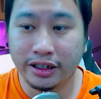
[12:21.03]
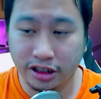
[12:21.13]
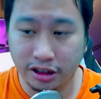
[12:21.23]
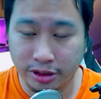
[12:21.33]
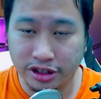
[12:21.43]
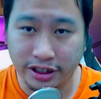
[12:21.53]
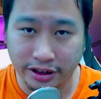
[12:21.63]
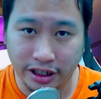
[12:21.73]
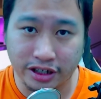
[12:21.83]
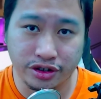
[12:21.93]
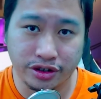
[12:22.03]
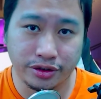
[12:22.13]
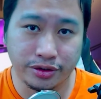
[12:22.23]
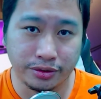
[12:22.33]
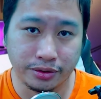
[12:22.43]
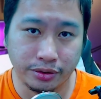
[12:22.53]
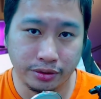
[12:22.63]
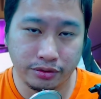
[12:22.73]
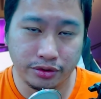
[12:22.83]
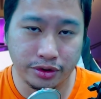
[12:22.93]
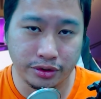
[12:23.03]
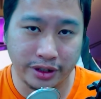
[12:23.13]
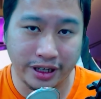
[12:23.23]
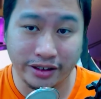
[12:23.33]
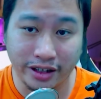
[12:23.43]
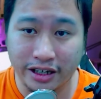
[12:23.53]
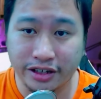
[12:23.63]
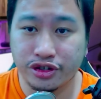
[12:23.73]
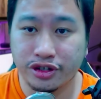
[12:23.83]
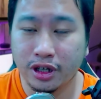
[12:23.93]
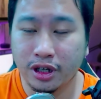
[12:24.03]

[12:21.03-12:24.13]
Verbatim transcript: image enlarger to to enlarge.